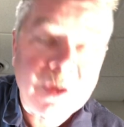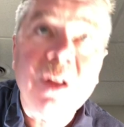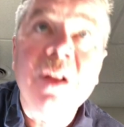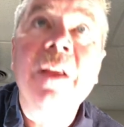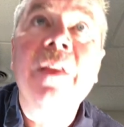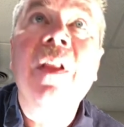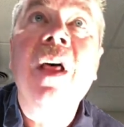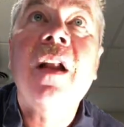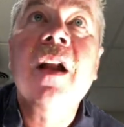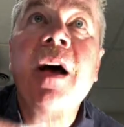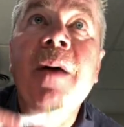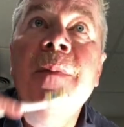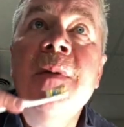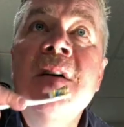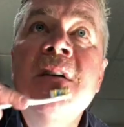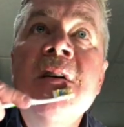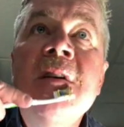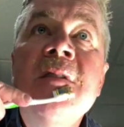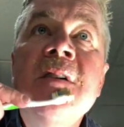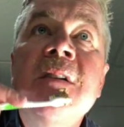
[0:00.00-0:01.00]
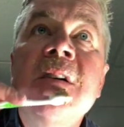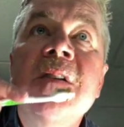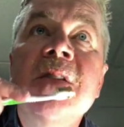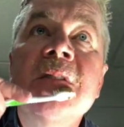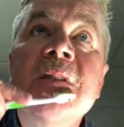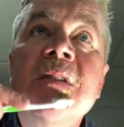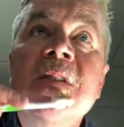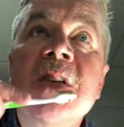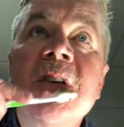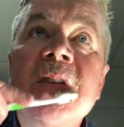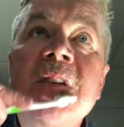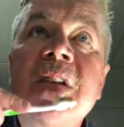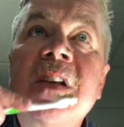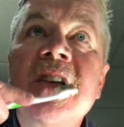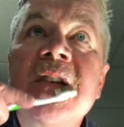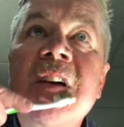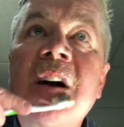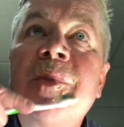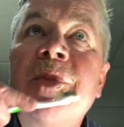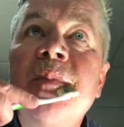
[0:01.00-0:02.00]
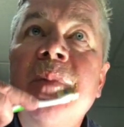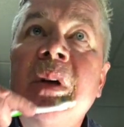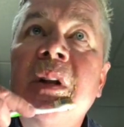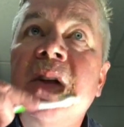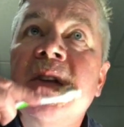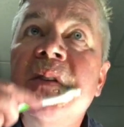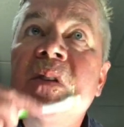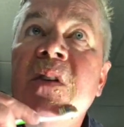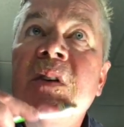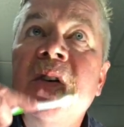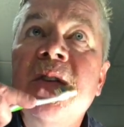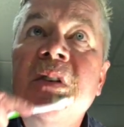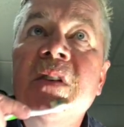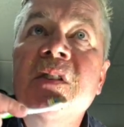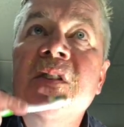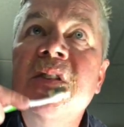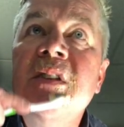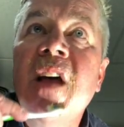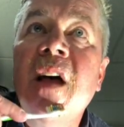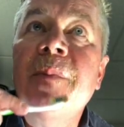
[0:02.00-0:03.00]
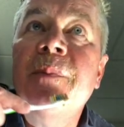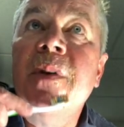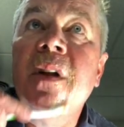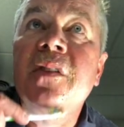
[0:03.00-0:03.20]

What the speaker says: to clean that up, because this is going to take a couple minutes to set.